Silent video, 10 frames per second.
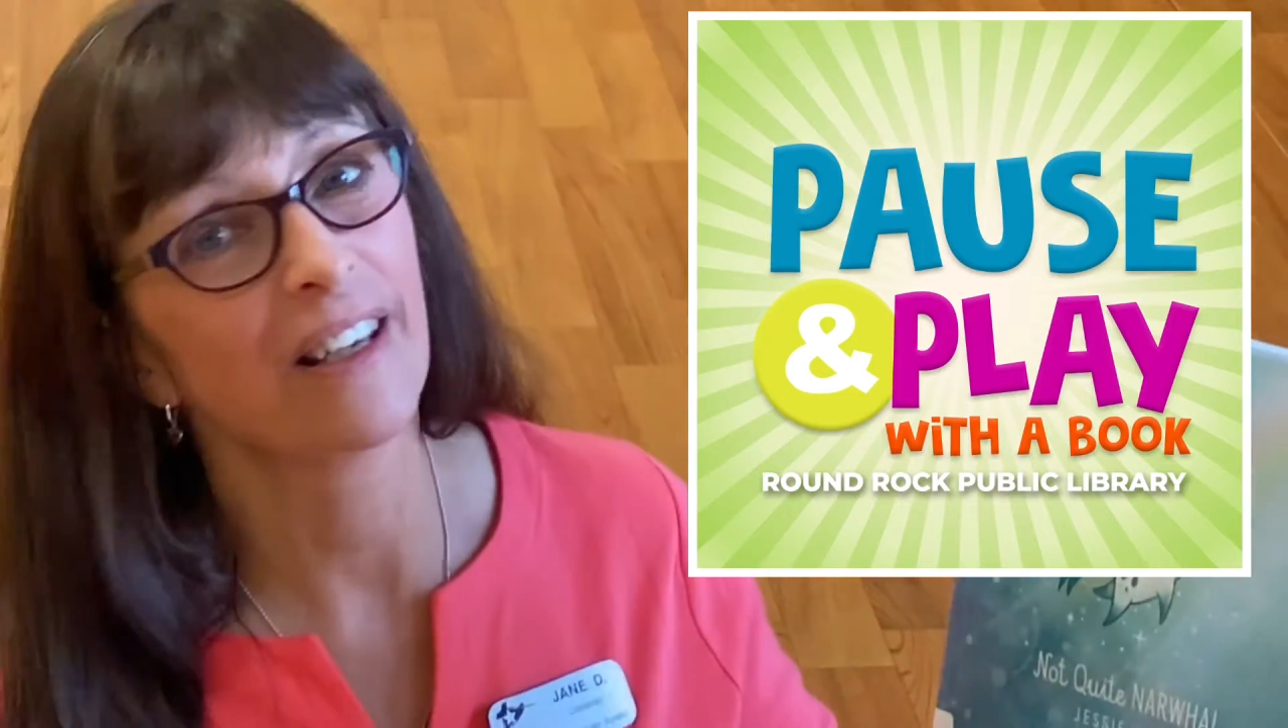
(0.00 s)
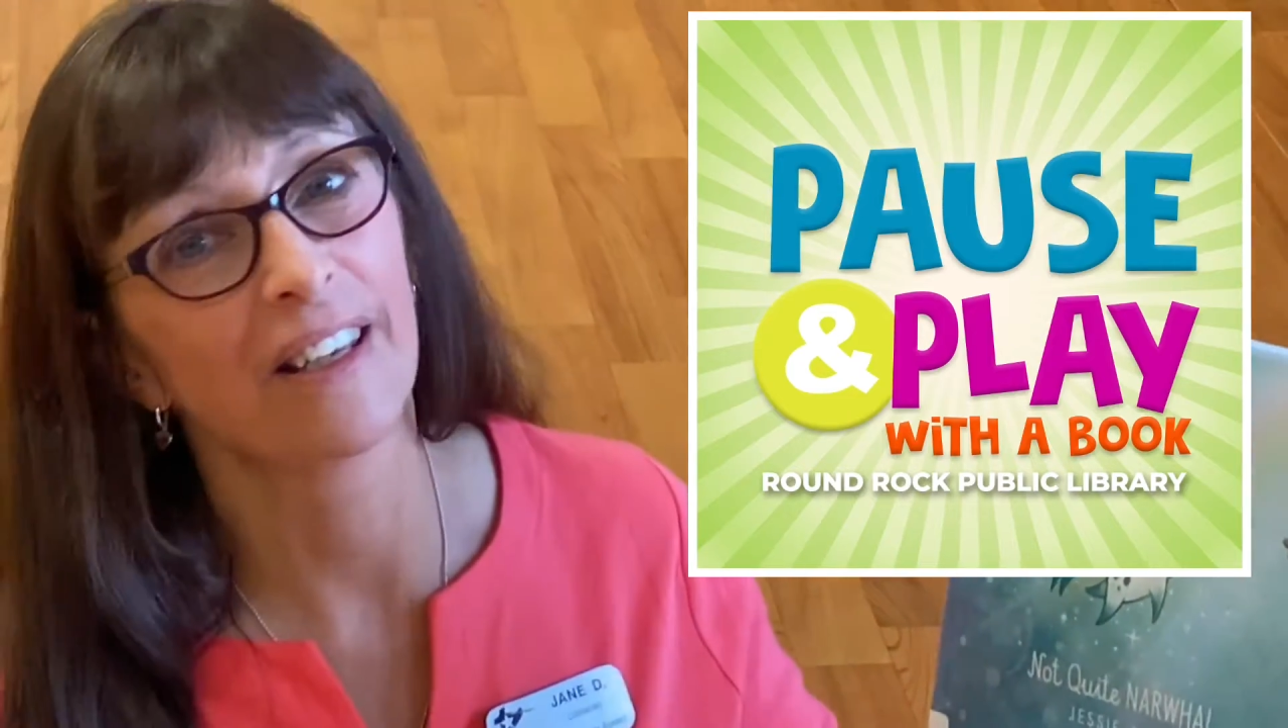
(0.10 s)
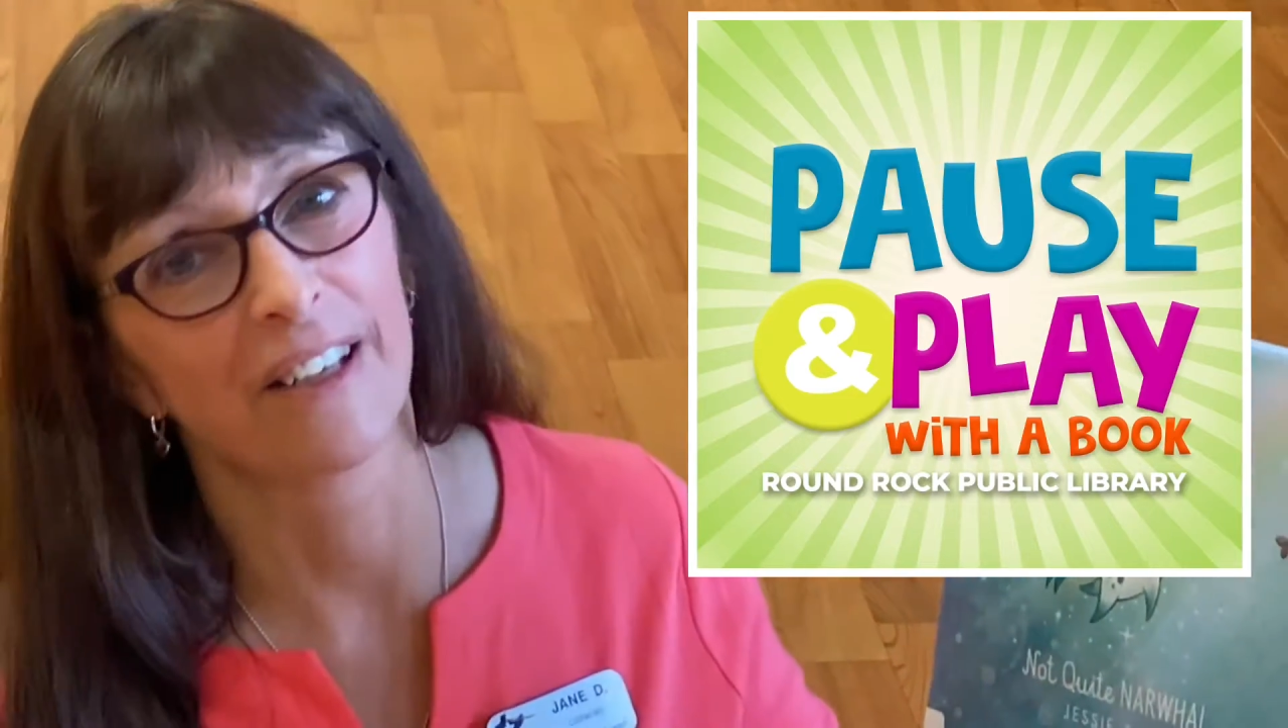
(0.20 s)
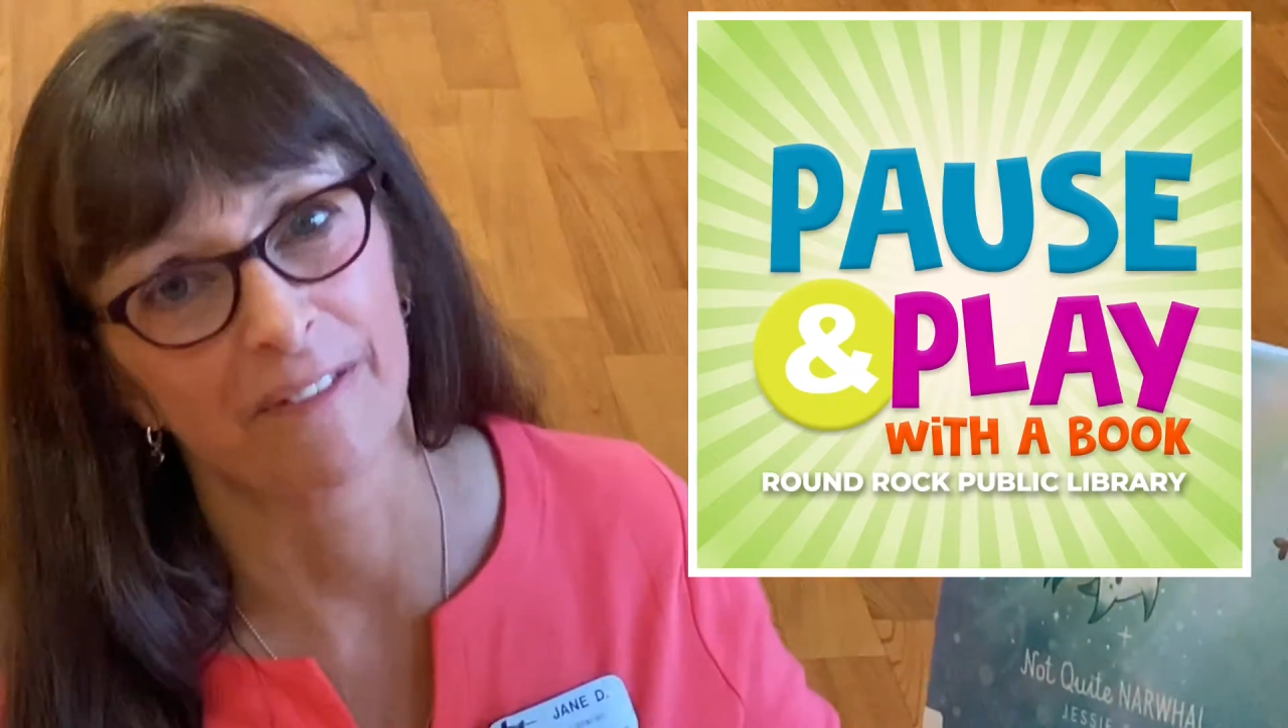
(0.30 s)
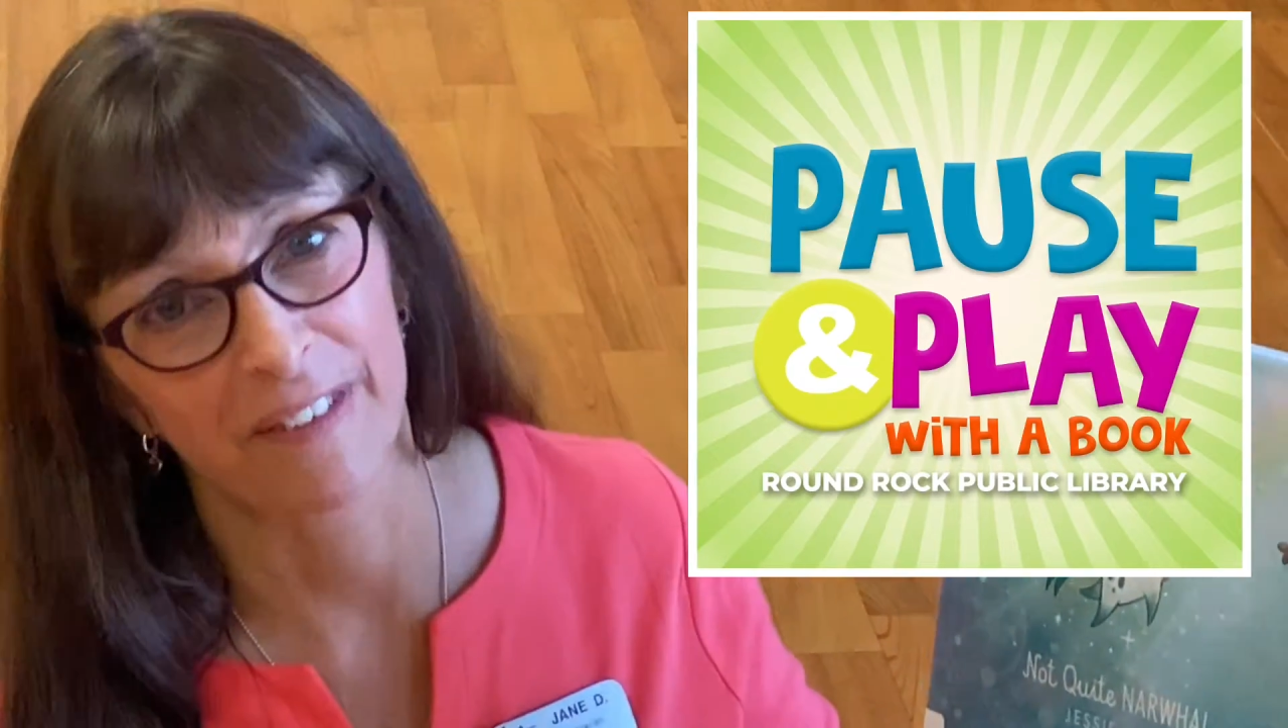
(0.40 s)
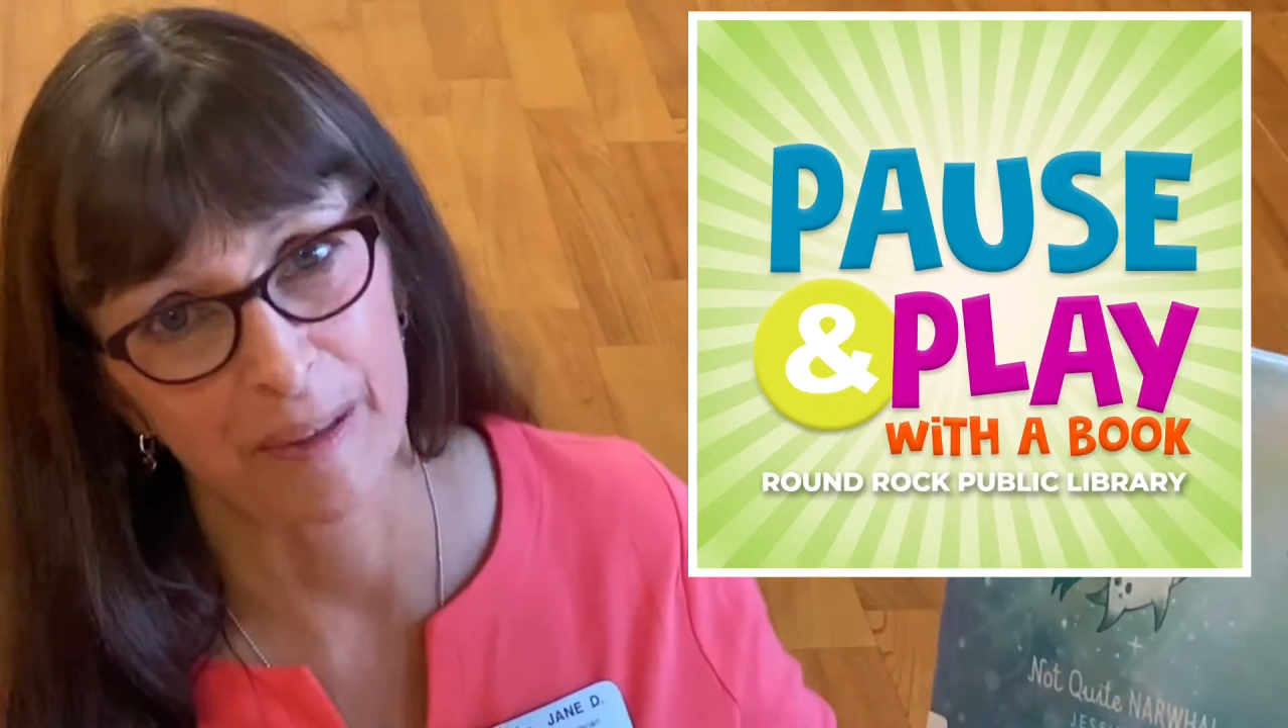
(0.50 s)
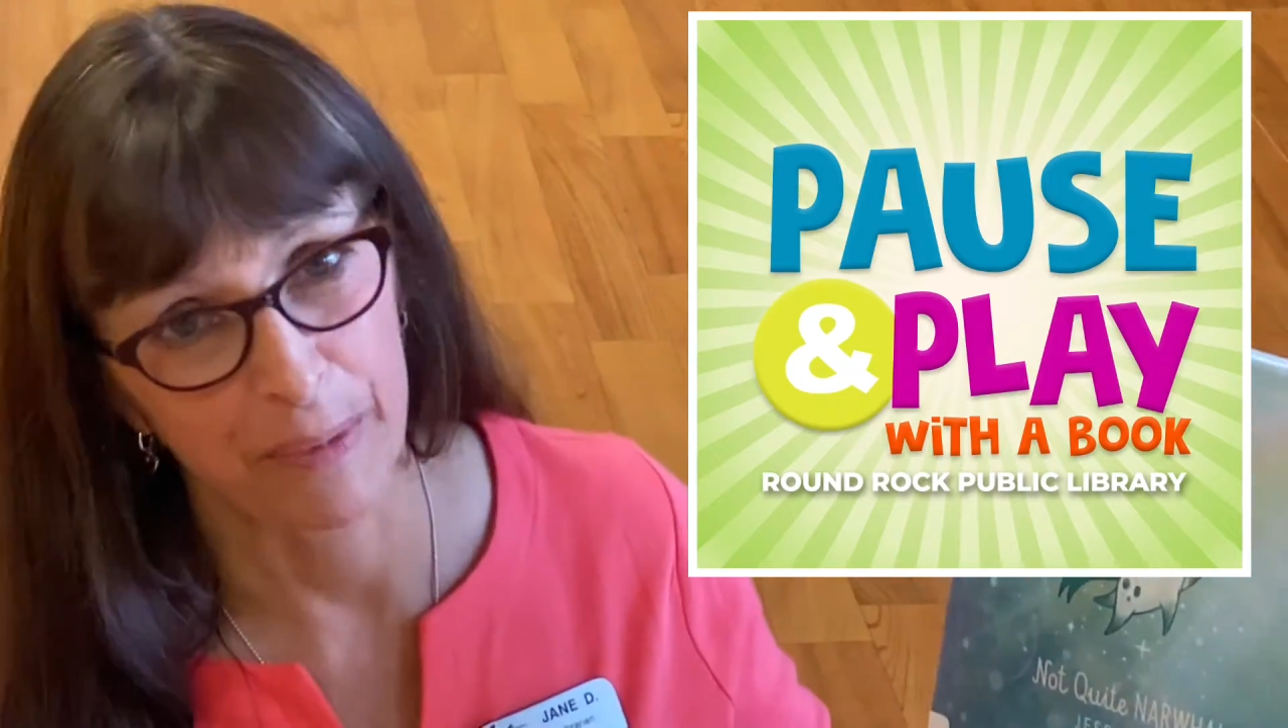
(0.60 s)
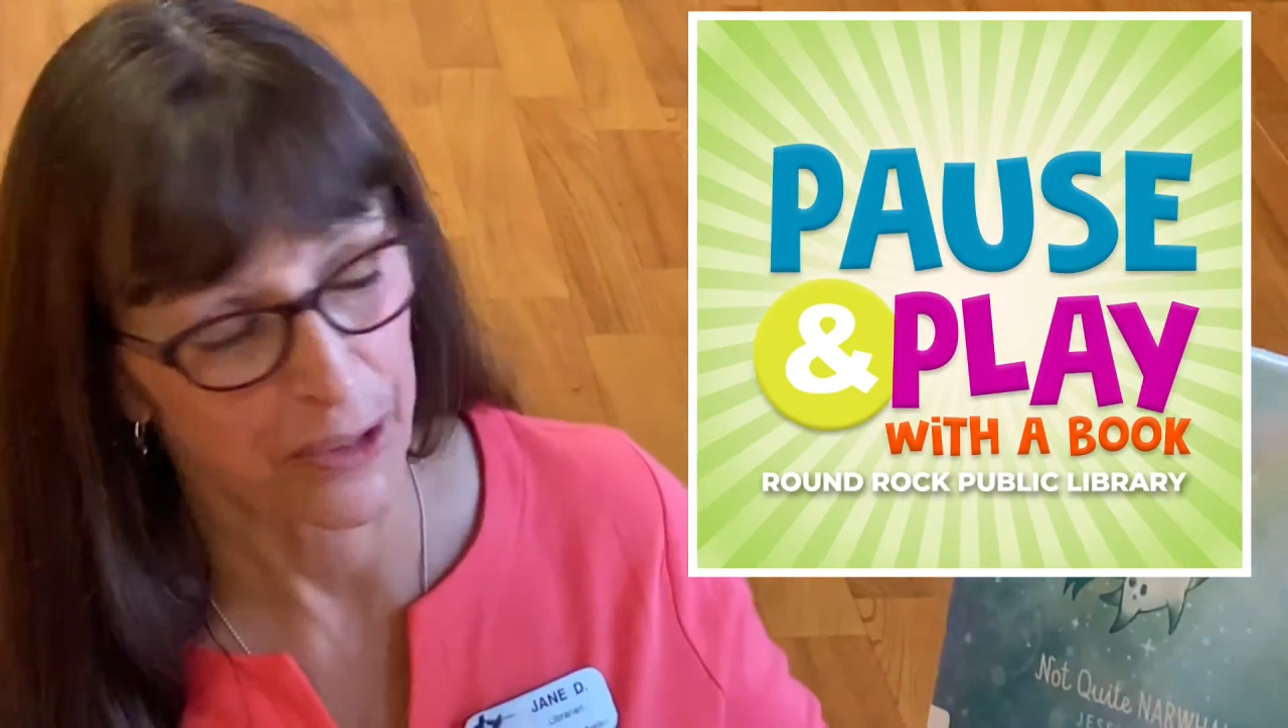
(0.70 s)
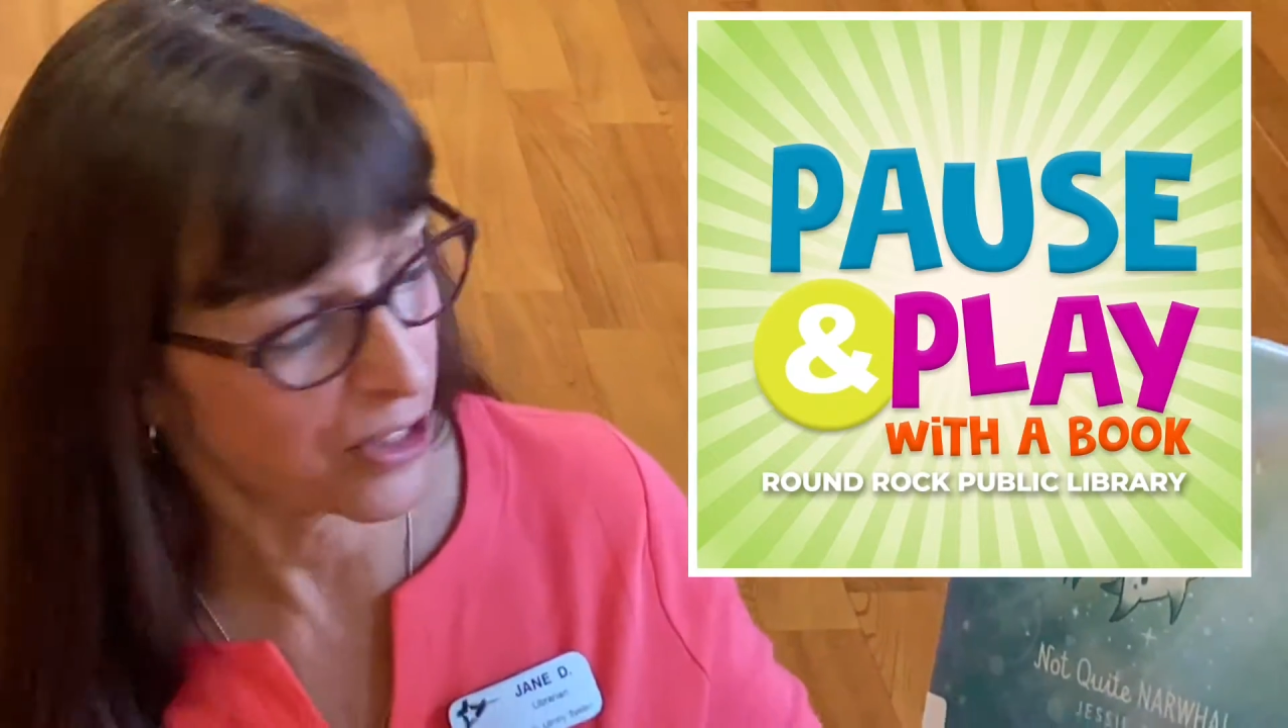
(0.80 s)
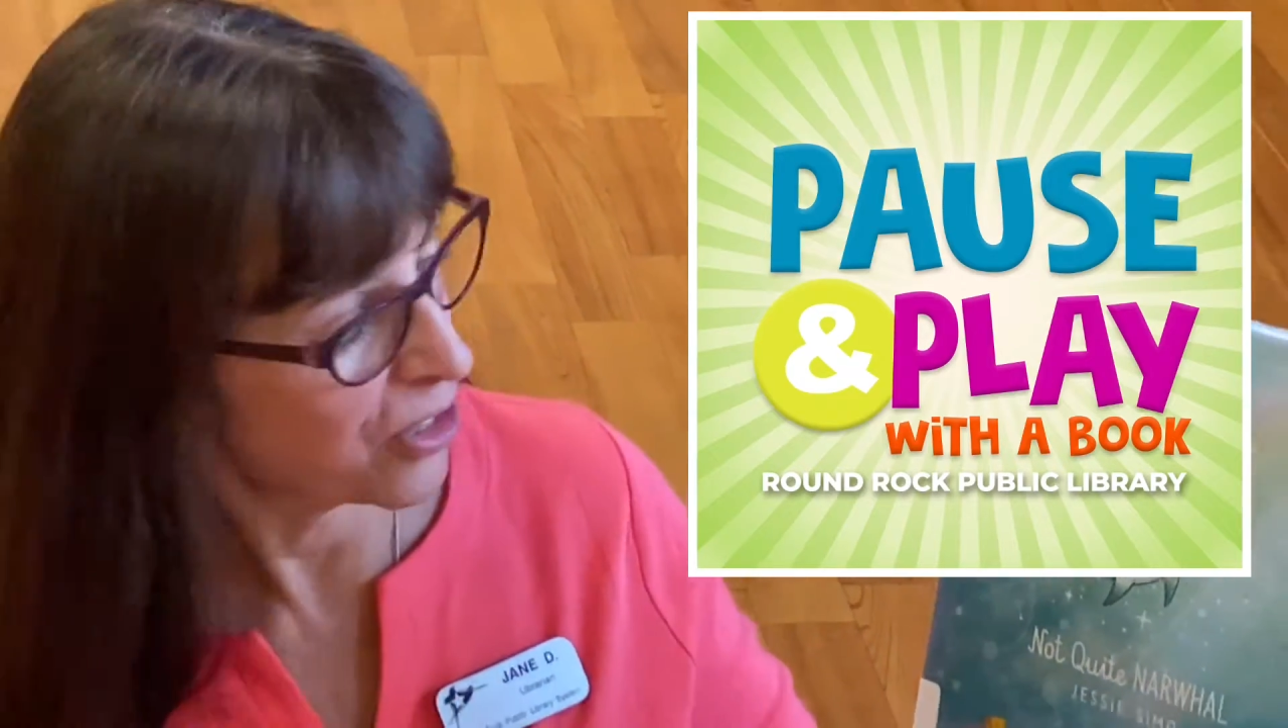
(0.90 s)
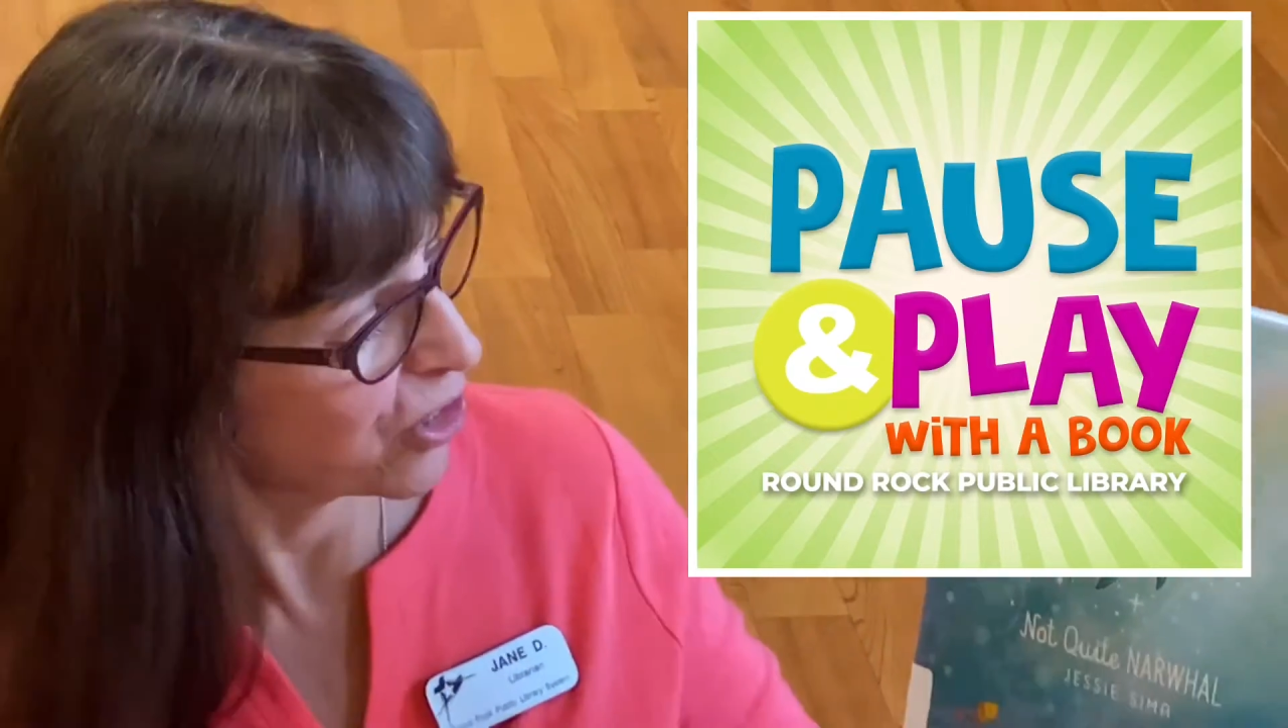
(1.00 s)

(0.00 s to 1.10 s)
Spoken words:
lovely book